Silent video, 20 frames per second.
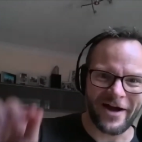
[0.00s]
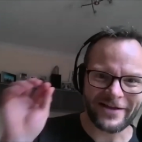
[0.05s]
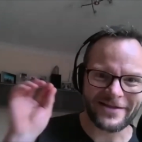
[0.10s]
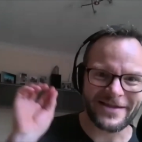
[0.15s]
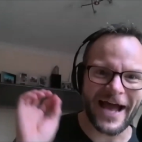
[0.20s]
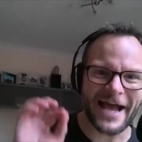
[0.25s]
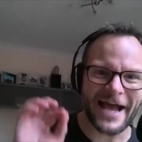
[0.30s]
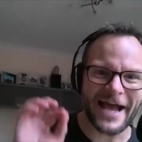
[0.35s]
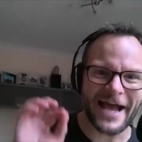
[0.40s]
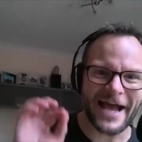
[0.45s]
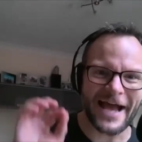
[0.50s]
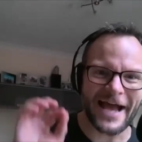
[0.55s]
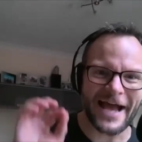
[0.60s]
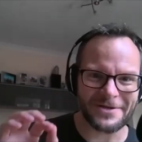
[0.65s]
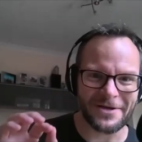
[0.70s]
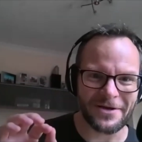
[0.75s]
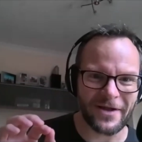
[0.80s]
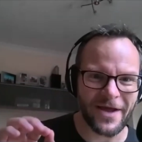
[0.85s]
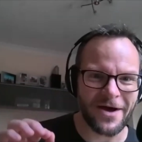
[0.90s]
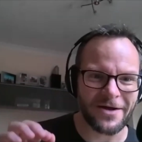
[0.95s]
That is
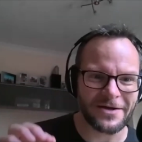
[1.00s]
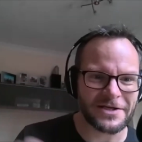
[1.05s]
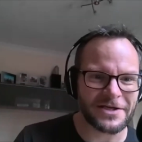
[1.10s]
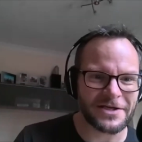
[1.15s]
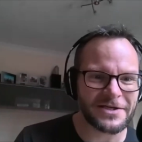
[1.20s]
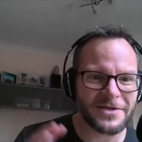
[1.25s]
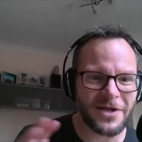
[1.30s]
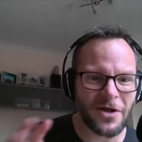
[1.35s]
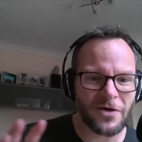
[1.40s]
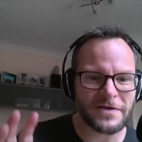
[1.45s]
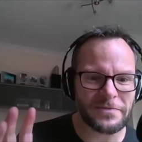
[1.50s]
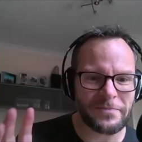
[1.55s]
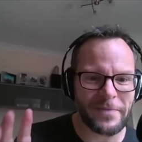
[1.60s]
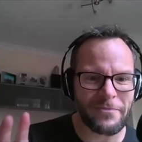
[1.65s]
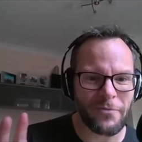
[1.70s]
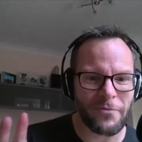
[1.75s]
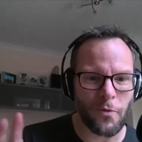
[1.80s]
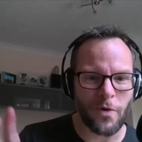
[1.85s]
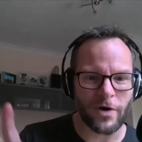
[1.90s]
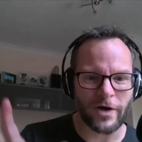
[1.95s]
absolutely the answer, because lots of
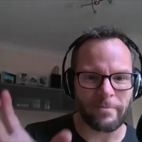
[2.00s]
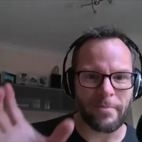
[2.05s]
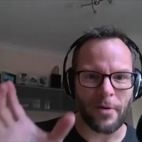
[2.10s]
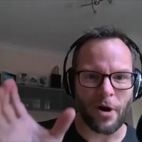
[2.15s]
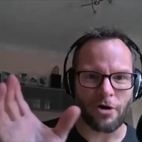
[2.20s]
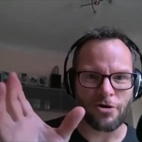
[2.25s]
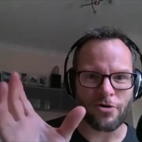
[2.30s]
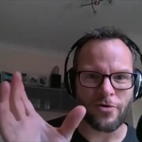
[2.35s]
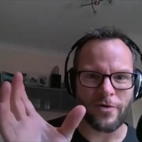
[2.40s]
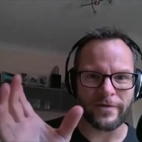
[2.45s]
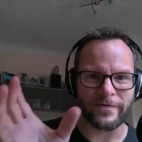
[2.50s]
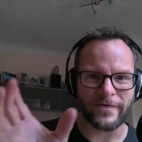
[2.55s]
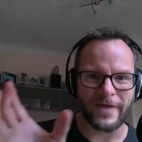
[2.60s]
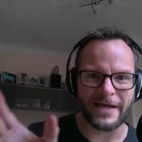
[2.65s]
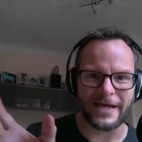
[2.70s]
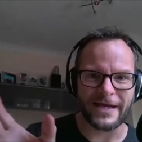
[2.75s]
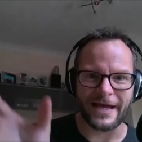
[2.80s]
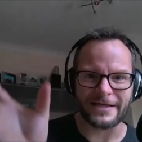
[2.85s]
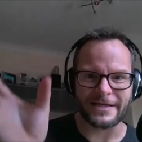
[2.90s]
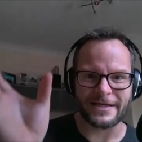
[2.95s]
people want to borrow. They
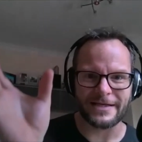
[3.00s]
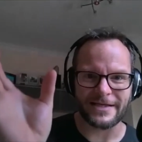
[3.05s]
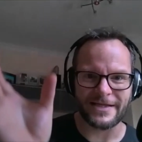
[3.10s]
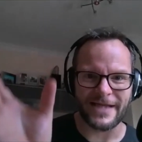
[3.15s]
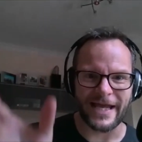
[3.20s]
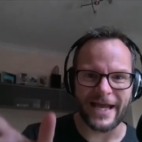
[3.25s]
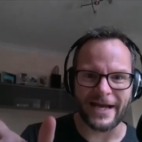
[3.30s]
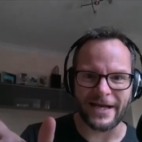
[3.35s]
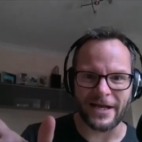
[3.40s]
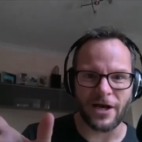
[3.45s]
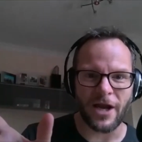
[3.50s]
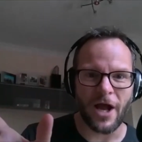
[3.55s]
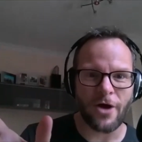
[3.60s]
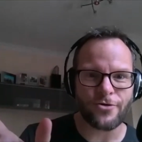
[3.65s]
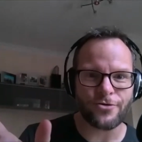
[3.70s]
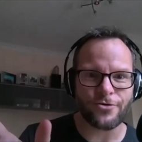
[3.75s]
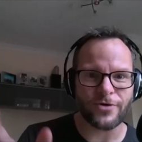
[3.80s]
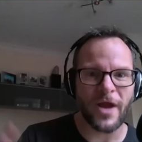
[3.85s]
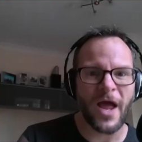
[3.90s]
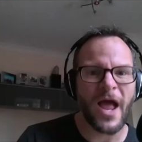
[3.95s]
get a
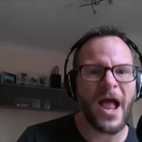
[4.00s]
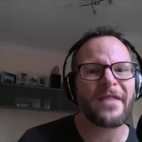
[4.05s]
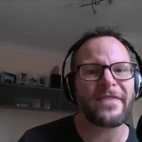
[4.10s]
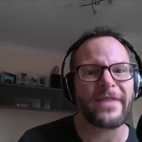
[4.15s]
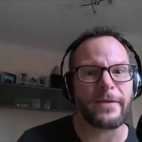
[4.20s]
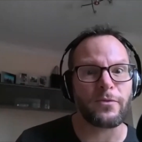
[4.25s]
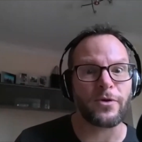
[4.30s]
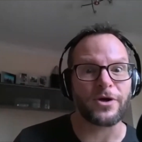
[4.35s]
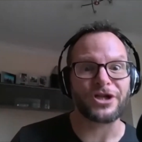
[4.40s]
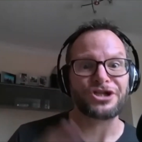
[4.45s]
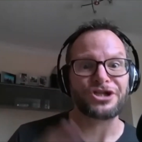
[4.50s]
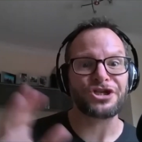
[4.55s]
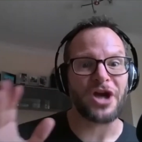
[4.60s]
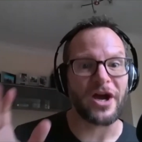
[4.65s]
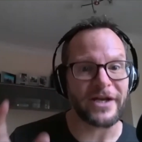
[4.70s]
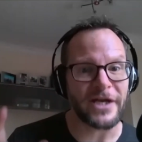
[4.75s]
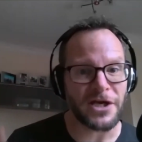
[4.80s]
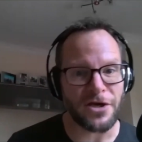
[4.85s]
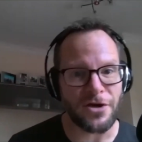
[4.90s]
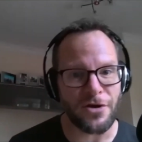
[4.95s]
loan. They want a
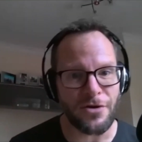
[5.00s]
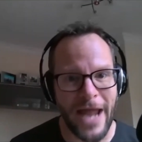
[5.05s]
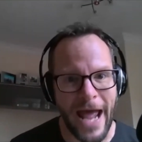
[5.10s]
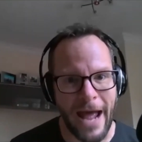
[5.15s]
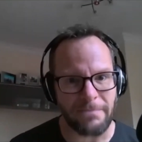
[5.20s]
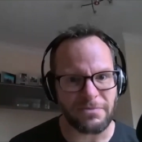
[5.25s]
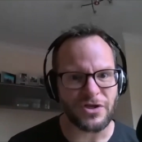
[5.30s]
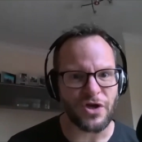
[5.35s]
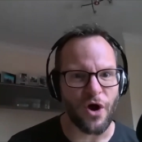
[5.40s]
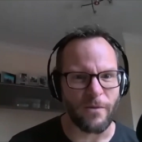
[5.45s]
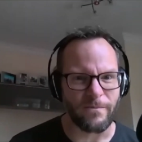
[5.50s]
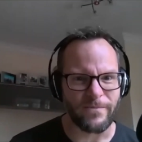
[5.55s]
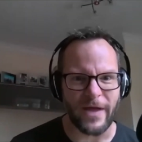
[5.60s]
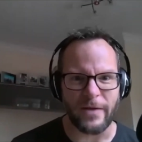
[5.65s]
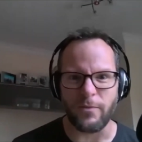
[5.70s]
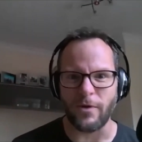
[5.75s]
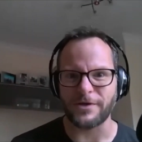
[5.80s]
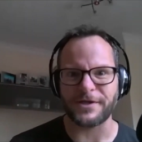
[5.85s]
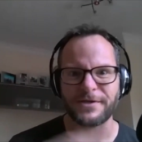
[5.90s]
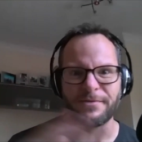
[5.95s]
shiny new laptop. They
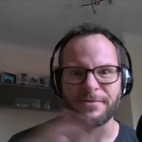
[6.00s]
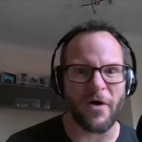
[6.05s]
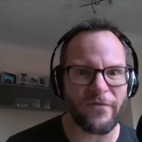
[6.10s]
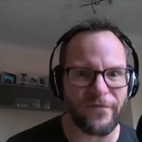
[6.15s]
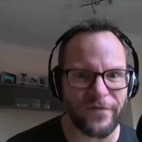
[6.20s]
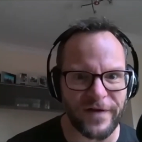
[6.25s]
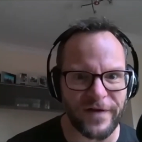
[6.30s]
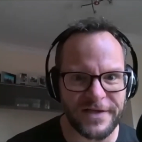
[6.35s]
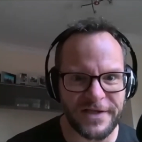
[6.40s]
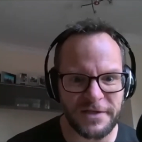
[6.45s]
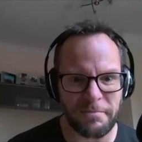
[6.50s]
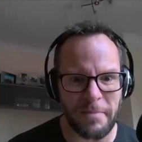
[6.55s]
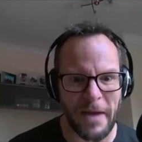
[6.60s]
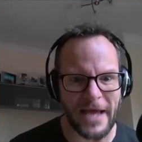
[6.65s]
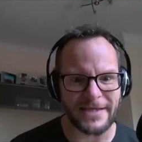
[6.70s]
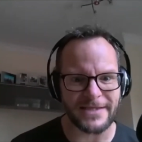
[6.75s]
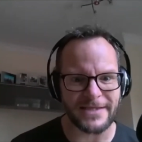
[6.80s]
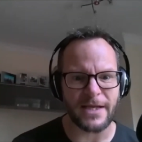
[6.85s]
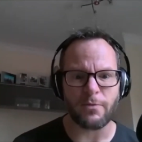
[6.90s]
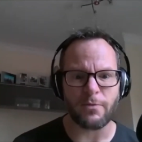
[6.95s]
want some office
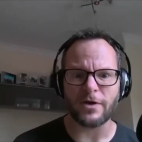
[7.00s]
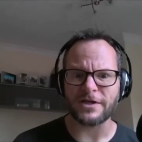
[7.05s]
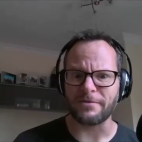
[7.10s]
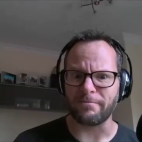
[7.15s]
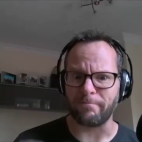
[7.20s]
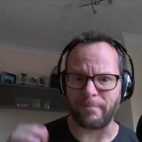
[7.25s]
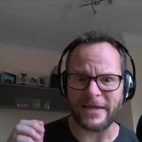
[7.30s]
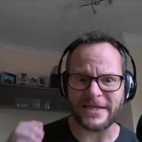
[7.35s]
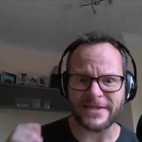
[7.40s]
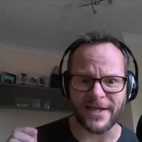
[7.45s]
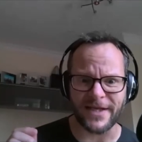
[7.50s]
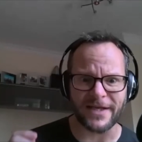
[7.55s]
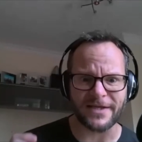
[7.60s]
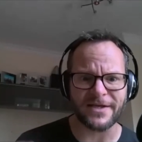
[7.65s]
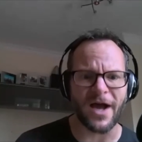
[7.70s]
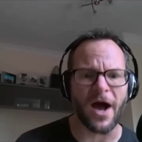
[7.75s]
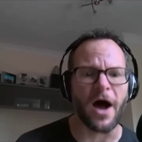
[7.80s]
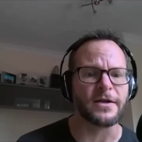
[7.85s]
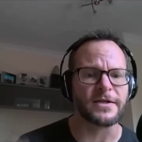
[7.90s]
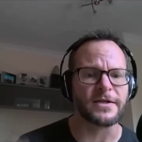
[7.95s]
space. They want some business
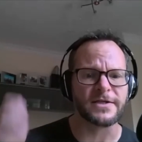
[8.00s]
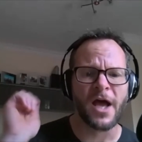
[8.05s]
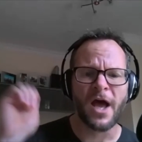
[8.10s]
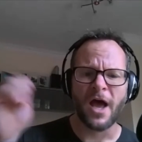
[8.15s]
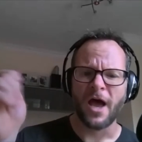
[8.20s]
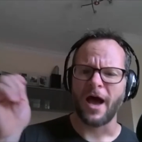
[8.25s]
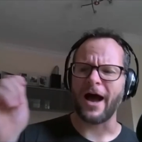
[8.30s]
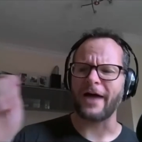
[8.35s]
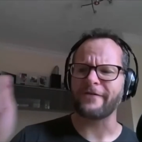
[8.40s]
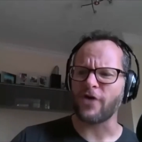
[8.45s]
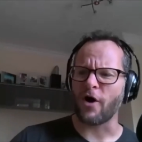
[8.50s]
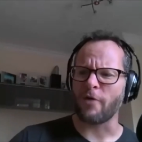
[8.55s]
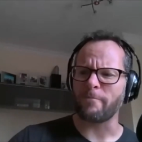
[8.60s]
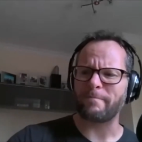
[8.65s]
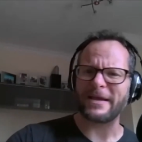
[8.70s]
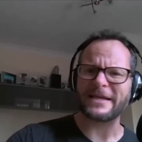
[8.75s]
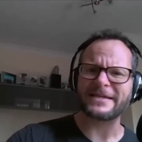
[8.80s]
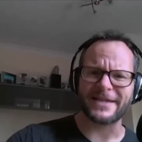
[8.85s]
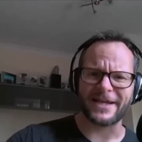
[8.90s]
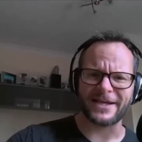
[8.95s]
cards. I've got
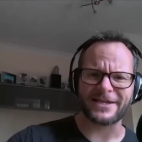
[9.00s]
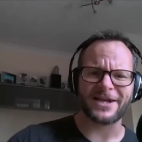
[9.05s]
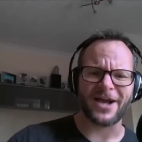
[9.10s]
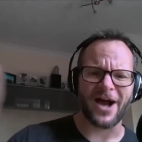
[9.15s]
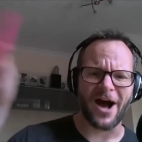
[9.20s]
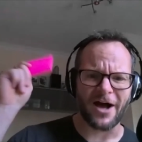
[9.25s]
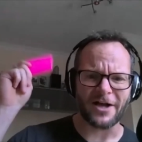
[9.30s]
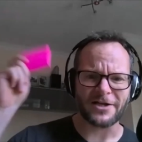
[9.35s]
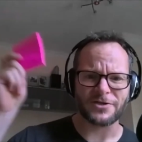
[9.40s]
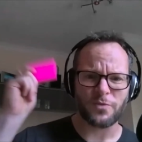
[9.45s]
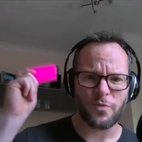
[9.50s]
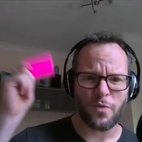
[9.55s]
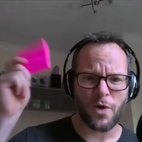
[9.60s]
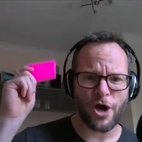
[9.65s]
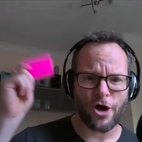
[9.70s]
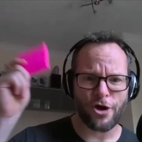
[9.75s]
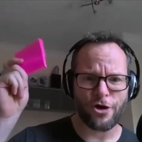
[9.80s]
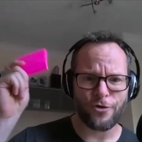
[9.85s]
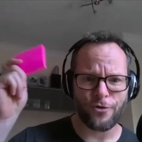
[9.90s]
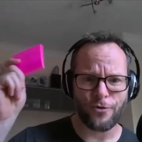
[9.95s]
business cards.
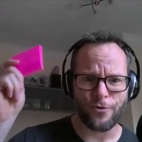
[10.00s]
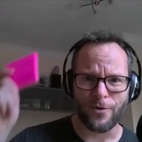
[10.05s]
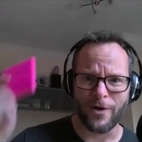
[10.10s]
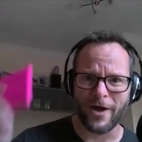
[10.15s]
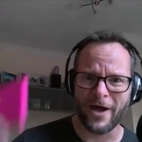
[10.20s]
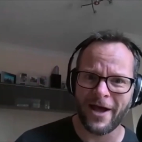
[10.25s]
Woo!